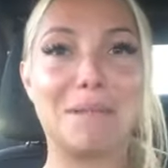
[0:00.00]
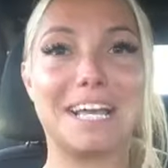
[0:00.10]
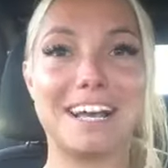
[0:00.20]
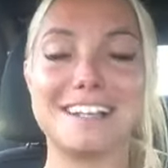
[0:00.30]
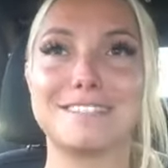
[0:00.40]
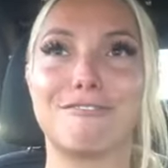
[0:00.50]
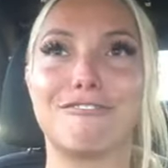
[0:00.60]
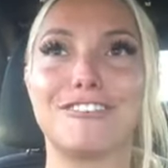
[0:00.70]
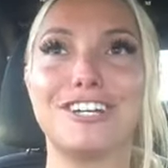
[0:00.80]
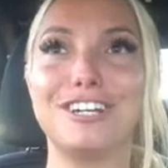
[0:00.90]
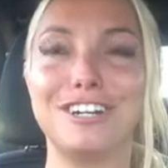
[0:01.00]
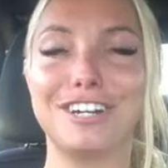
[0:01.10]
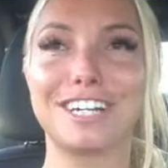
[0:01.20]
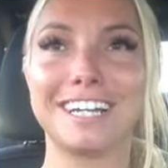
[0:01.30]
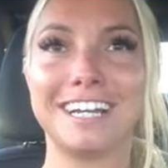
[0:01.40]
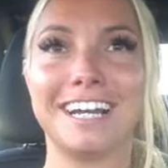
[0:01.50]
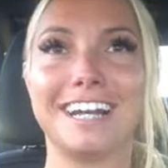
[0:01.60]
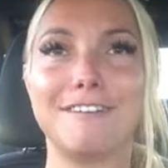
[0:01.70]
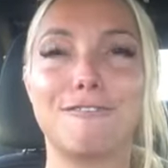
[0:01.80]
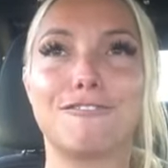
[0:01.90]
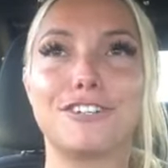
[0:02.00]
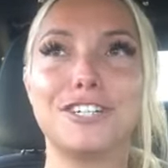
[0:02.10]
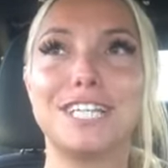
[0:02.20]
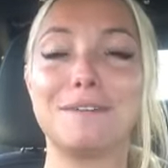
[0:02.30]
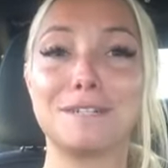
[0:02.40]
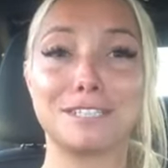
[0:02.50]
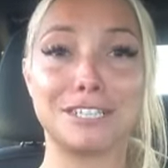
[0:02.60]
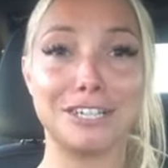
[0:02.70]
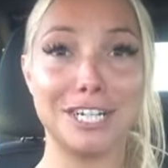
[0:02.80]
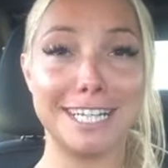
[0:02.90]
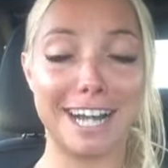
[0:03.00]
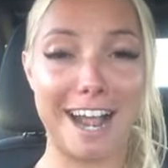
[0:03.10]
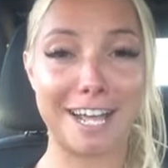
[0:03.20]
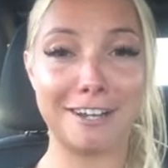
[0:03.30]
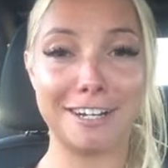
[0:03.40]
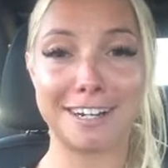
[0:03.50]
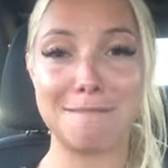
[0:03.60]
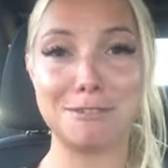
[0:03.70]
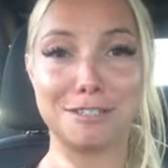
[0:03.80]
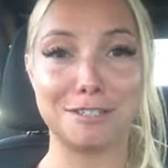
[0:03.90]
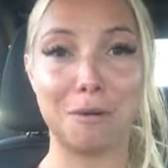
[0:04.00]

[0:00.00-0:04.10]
because food food that was good that I cooked. I'm just